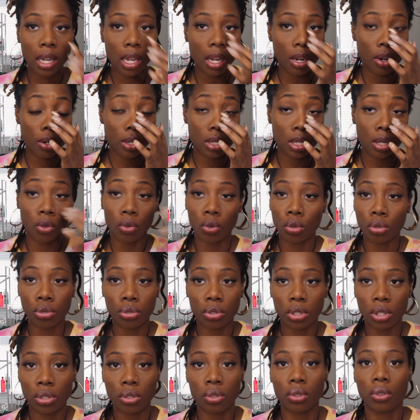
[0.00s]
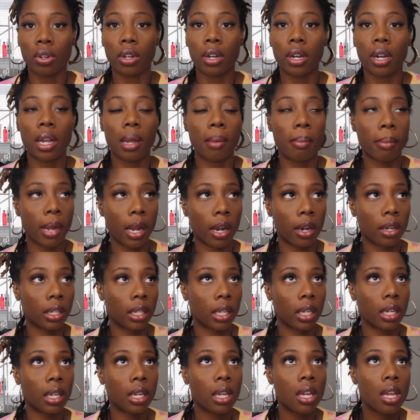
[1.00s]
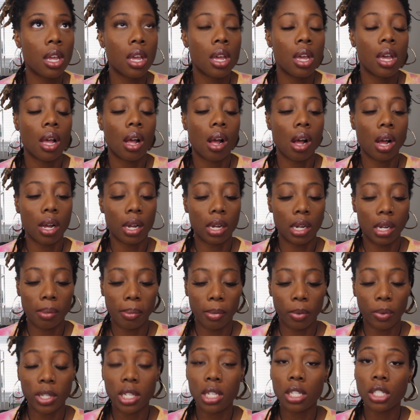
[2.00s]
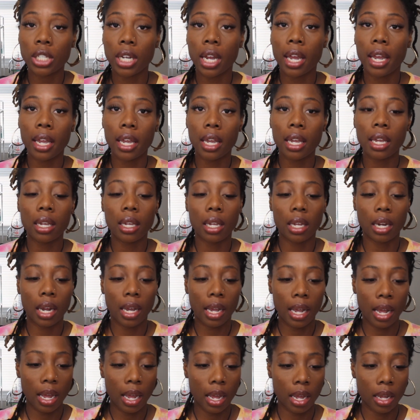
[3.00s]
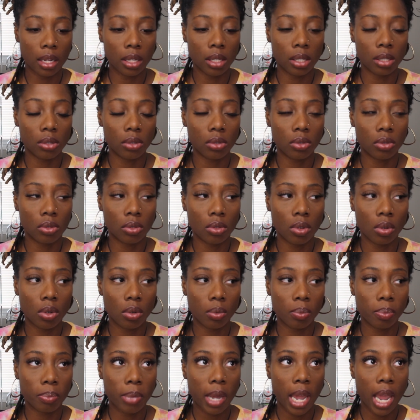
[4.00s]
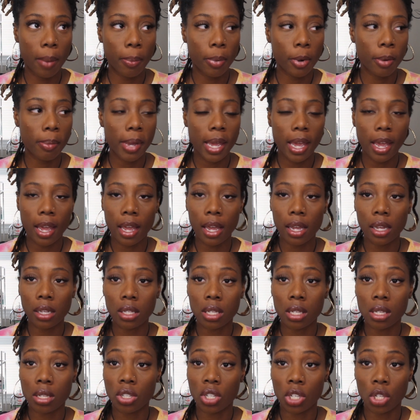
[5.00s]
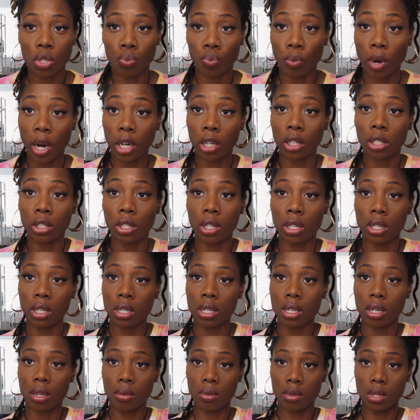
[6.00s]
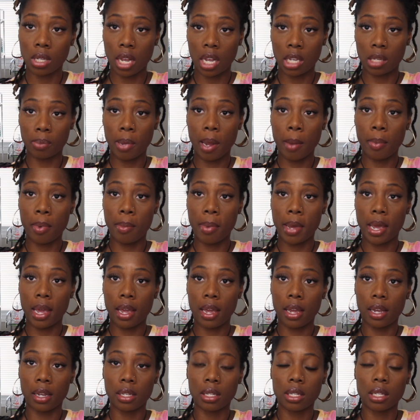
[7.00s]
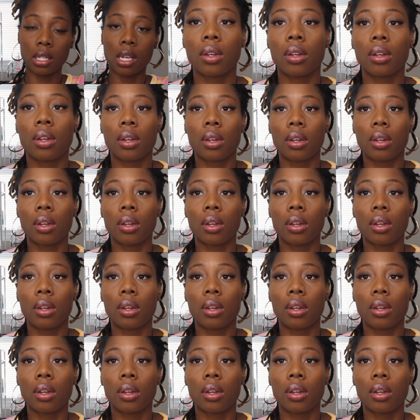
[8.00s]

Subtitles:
Here is a grocery store in Maryland. Went to Giant and I got paper bags, just regular size paper bags.